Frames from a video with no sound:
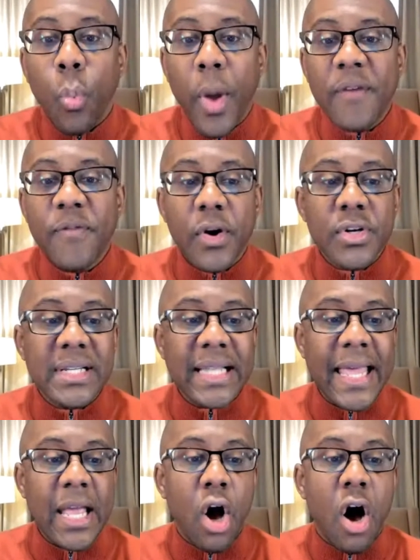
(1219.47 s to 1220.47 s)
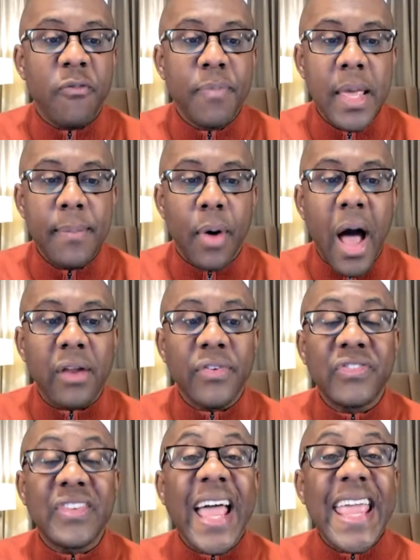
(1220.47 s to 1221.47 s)
Wayfair is laying off people. Out
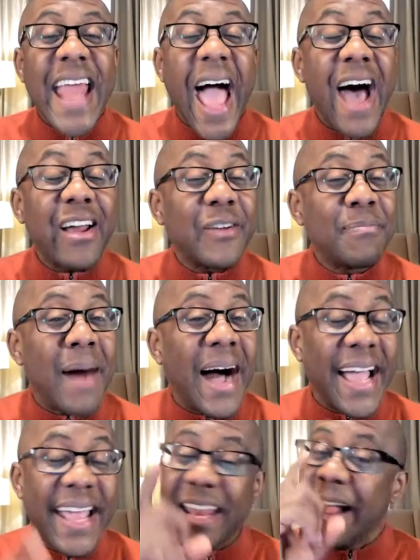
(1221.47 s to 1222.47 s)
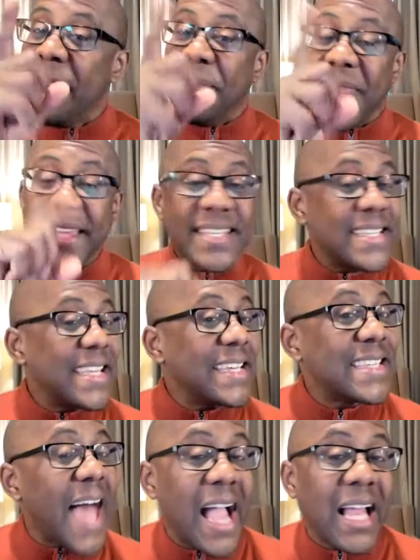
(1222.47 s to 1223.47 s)
of sight, out of mind. This is
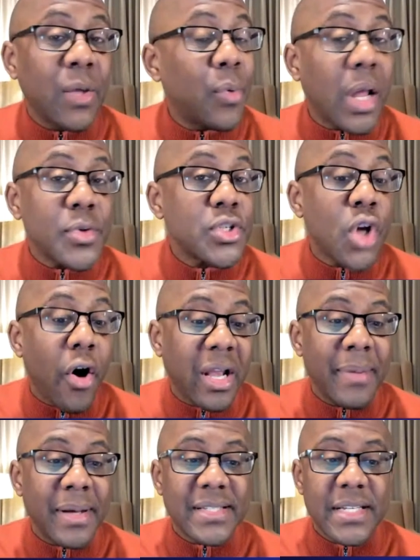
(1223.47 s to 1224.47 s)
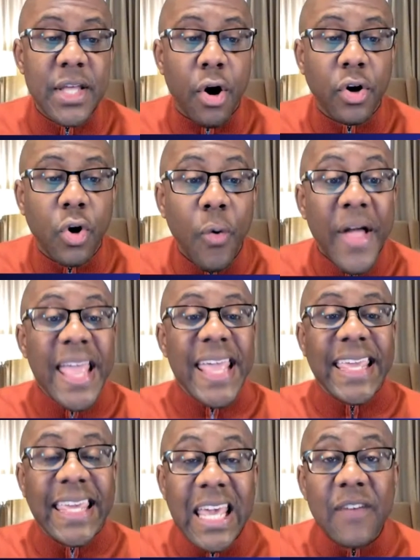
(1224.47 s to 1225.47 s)
exactly what I was talking about, says the article.
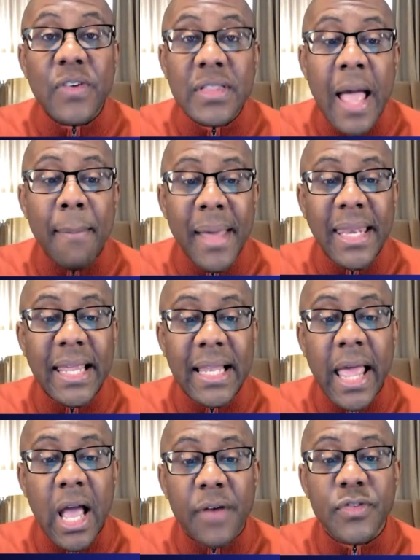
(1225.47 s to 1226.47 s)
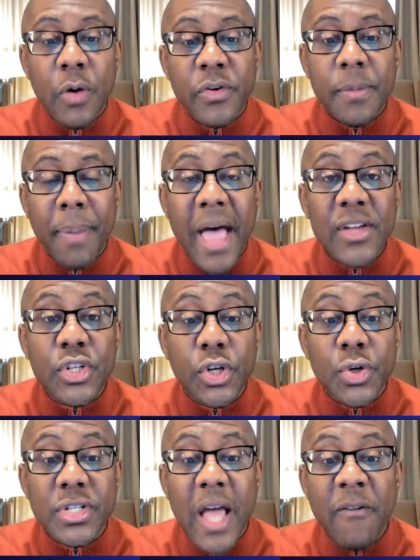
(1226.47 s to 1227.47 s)
Given that many layoffs over the past
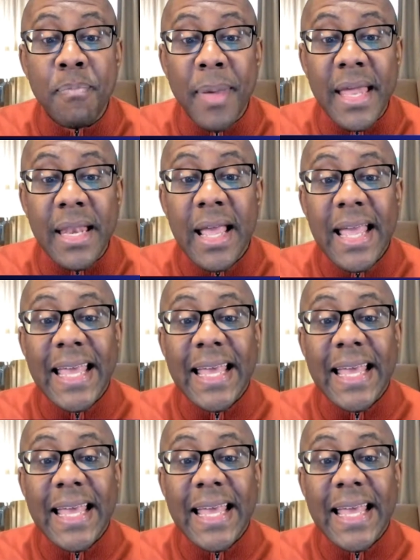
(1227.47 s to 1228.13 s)
years have been